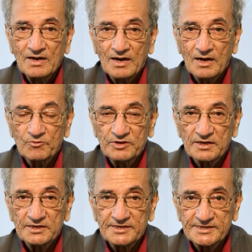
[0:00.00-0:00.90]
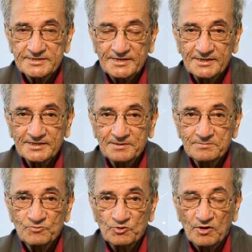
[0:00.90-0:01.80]
We are interested in
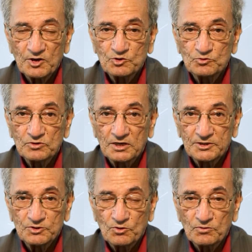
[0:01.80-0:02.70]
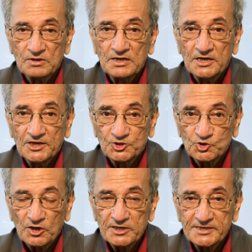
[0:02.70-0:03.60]
them. We want to,
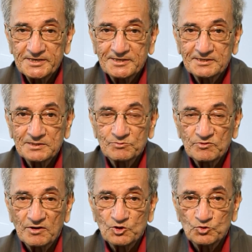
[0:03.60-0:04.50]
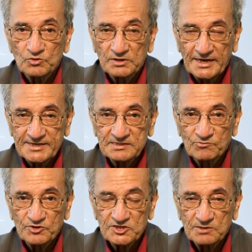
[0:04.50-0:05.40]
enjoy reading them. We want to get
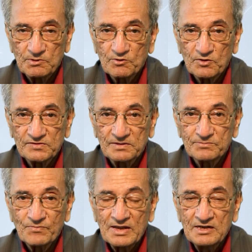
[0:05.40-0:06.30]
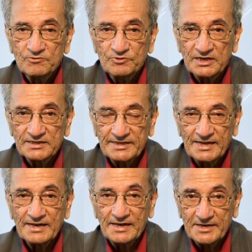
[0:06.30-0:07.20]
some wisdom out of them. We can
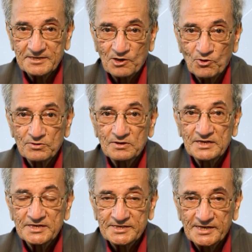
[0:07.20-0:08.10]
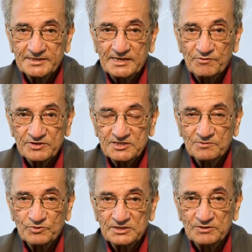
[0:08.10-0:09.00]
then later on share that
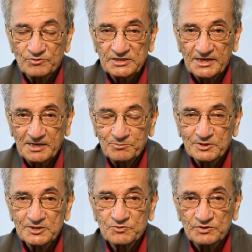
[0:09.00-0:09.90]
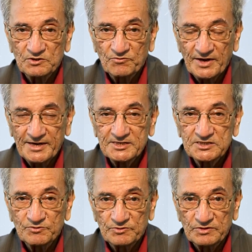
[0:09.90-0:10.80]
wisdom with the neighbors, with the
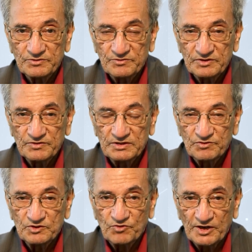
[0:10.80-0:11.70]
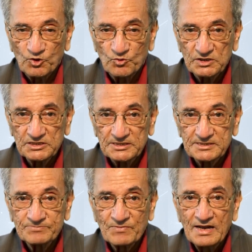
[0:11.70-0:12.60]
friends, with fellow workers.